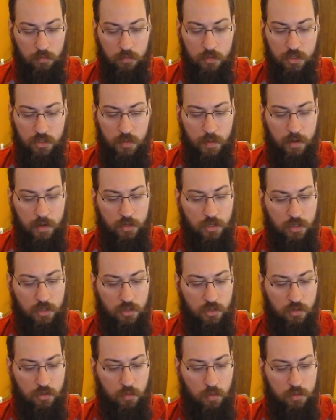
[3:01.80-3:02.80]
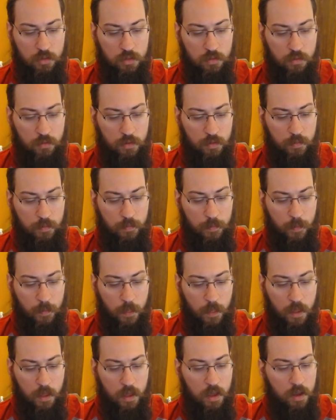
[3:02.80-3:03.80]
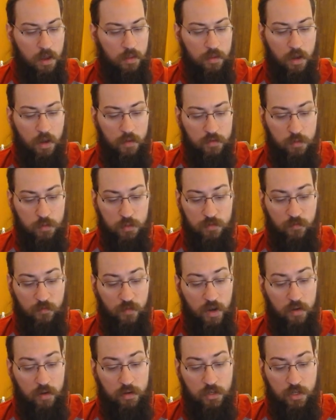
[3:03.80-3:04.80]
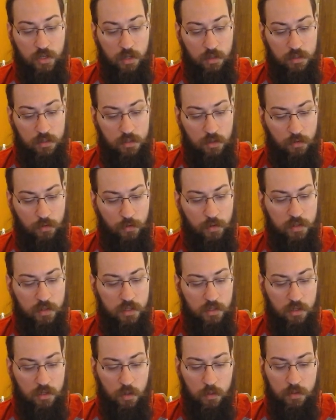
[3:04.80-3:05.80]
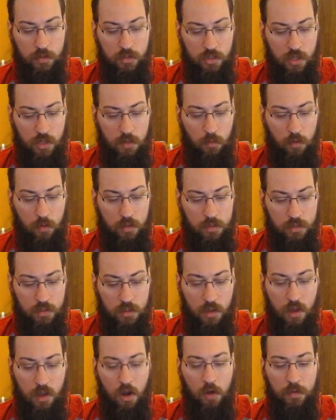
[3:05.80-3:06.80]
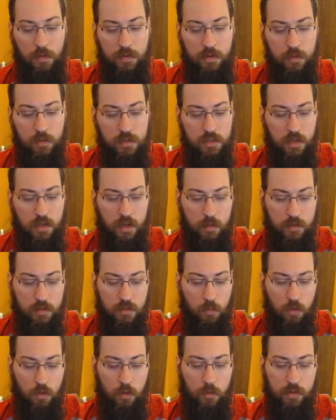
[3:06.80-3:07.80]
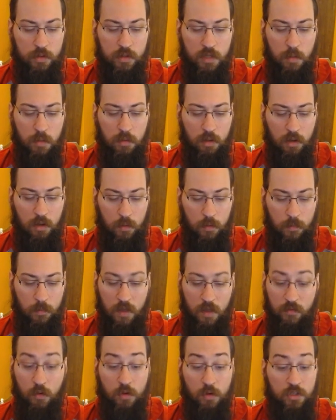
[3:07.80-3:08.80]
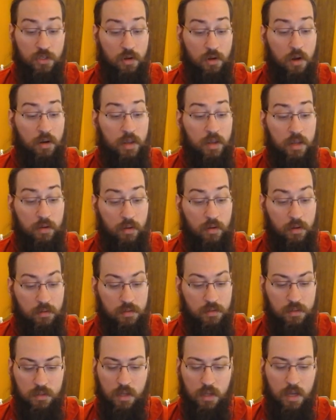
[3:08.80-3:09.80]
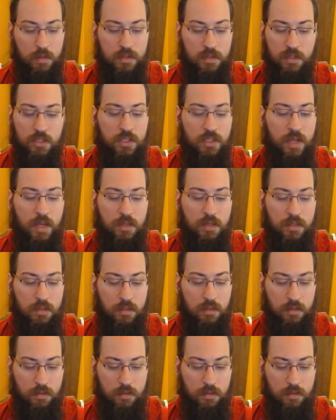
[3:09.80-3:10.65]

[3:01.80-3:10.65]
She made a gesture towards the room. The office was very jealous, although they didn't know what the job was. All they knew is that I was to work with a 00. Of course, you're our heroes. I was enchanted.